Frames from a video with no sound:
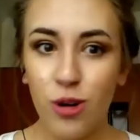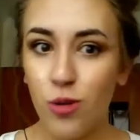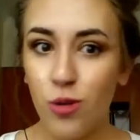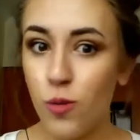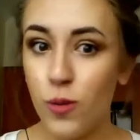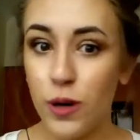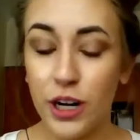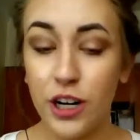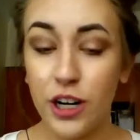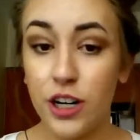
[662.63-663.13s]

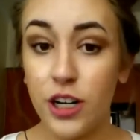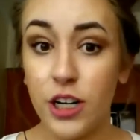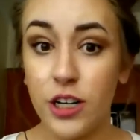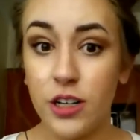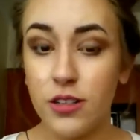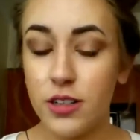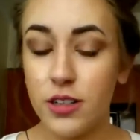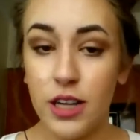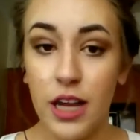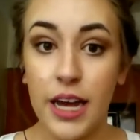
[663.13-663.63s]
where
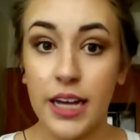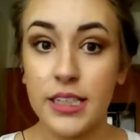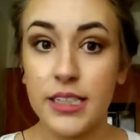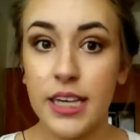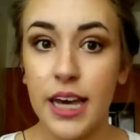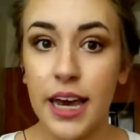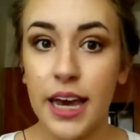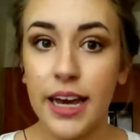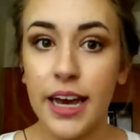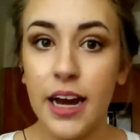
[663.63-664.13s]
your clients
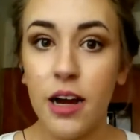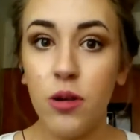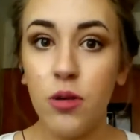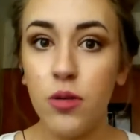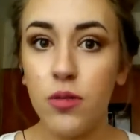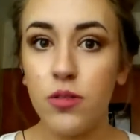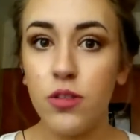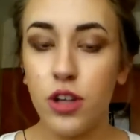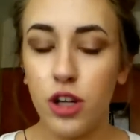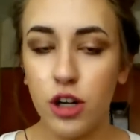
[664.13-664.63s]
hang
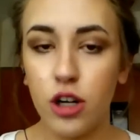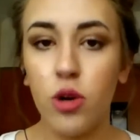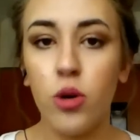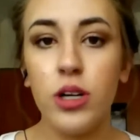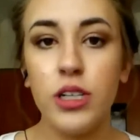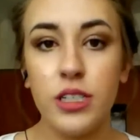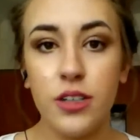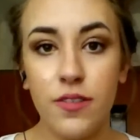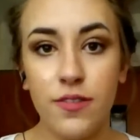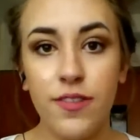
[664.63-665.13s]
out, you're going
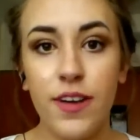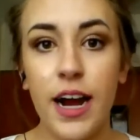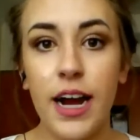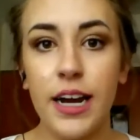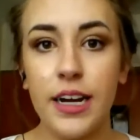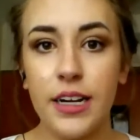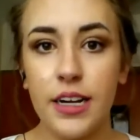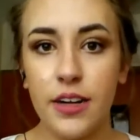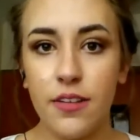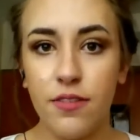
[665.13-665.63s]
to
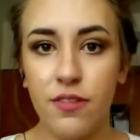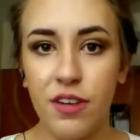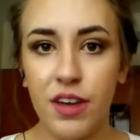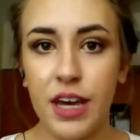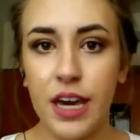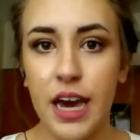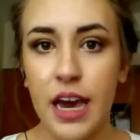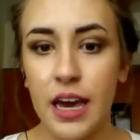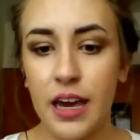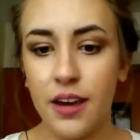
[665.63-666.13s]
find a
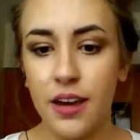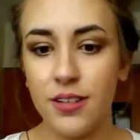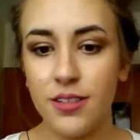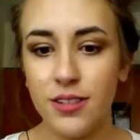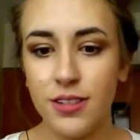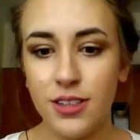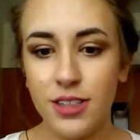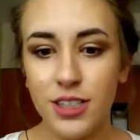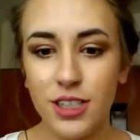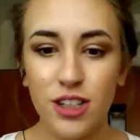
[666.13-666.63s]
VA
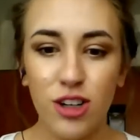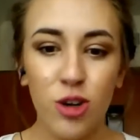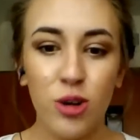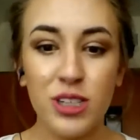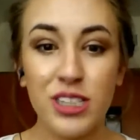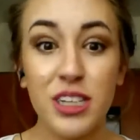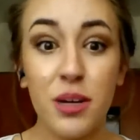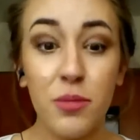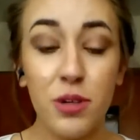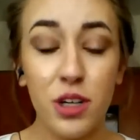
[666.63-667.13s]
or
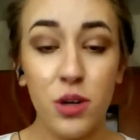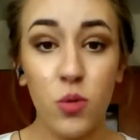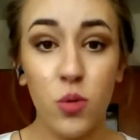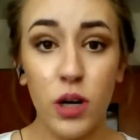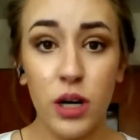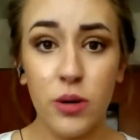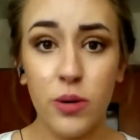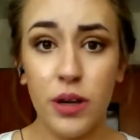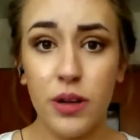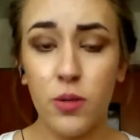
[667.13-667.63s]
someone to
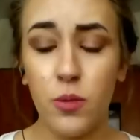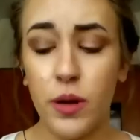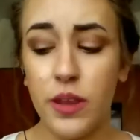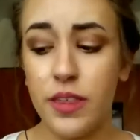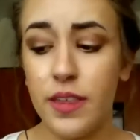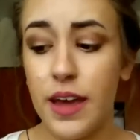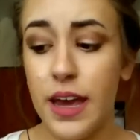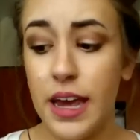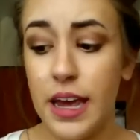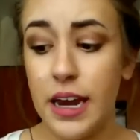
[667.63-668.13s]
work with
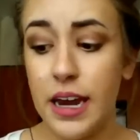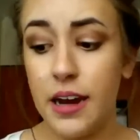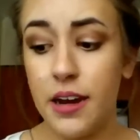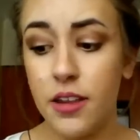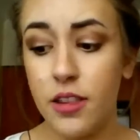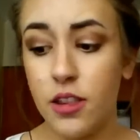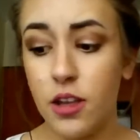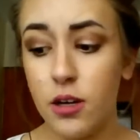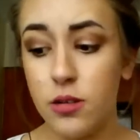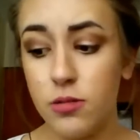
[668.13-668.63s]
within
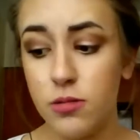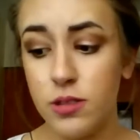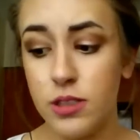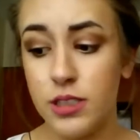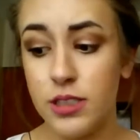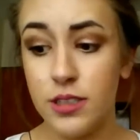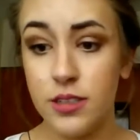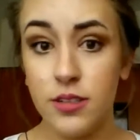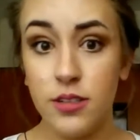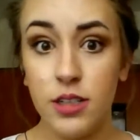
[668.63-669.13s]

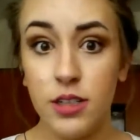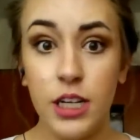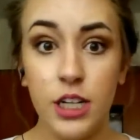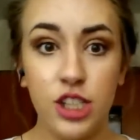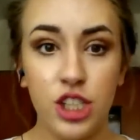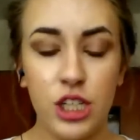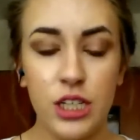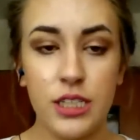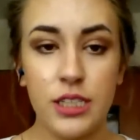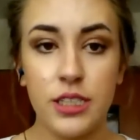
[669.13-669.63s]
those
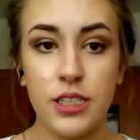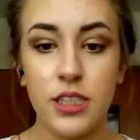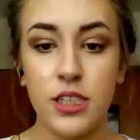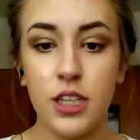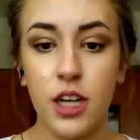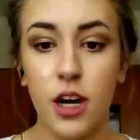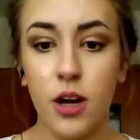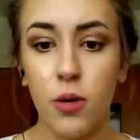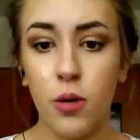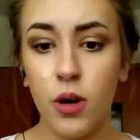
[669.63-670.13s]
niches.
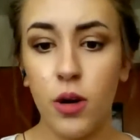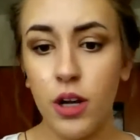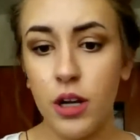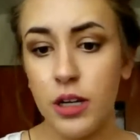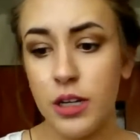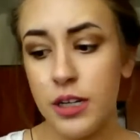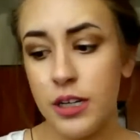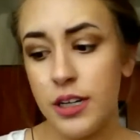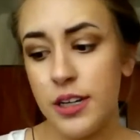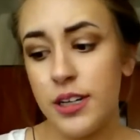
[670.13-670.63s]
So
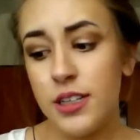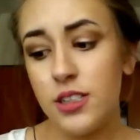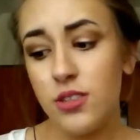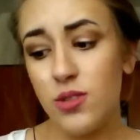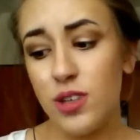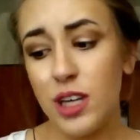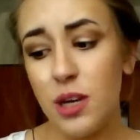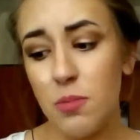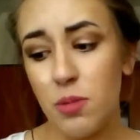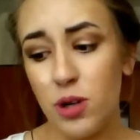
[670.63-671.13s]
it's
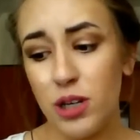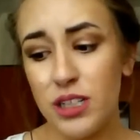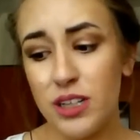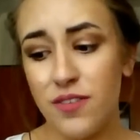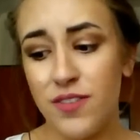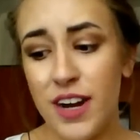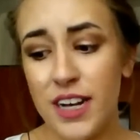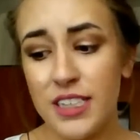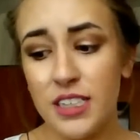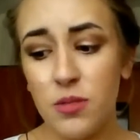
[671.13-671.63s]
really important to
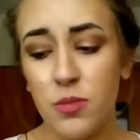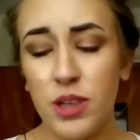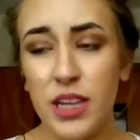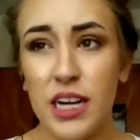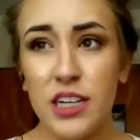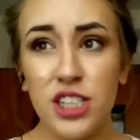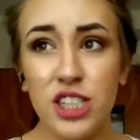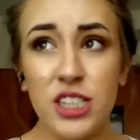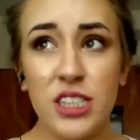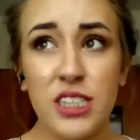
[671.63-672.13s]
find someone
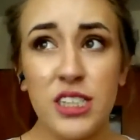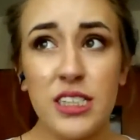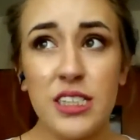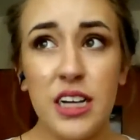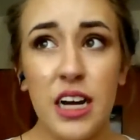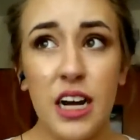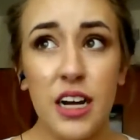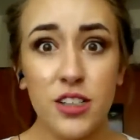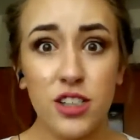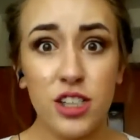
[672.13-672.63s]
that just
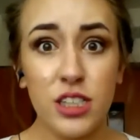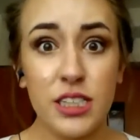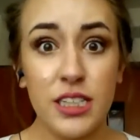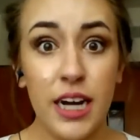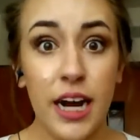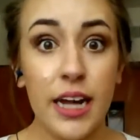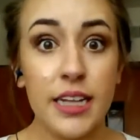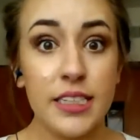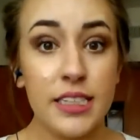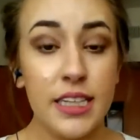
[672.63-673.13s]

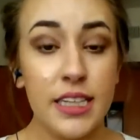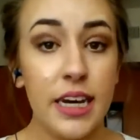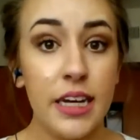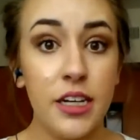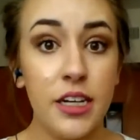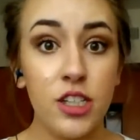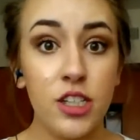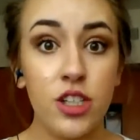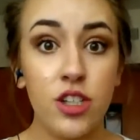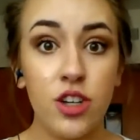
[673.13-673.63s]
understands the
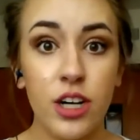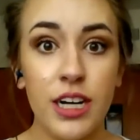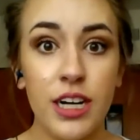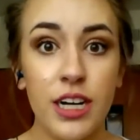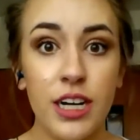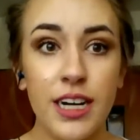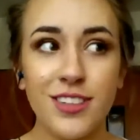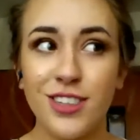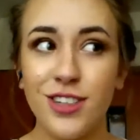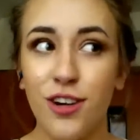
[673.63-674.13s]

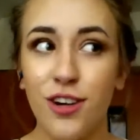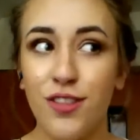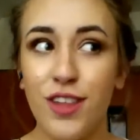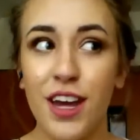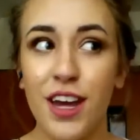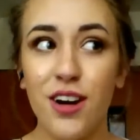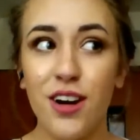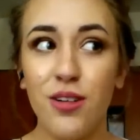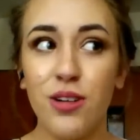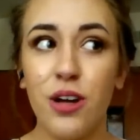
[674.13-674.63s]
industry. So if
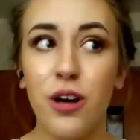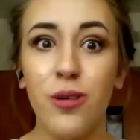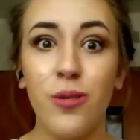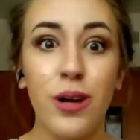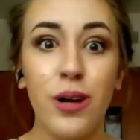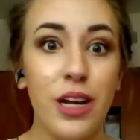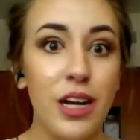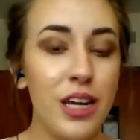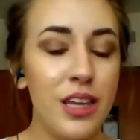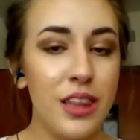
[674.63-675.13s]
they don't
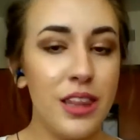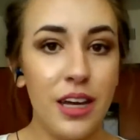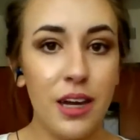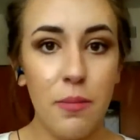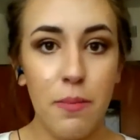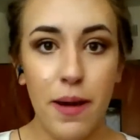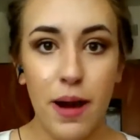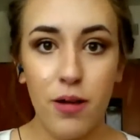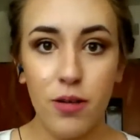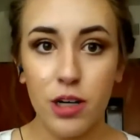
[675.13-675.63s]
know anything
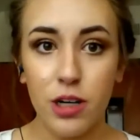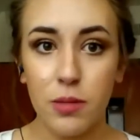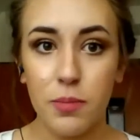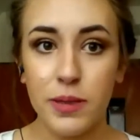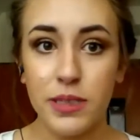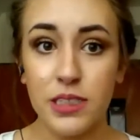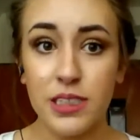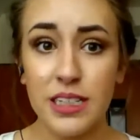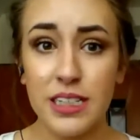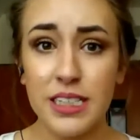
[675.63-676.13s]
about your
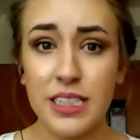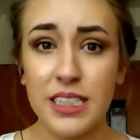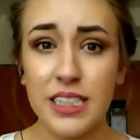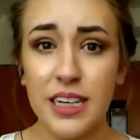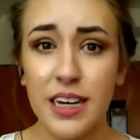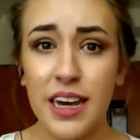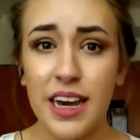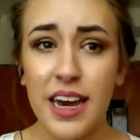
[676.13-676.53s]
business,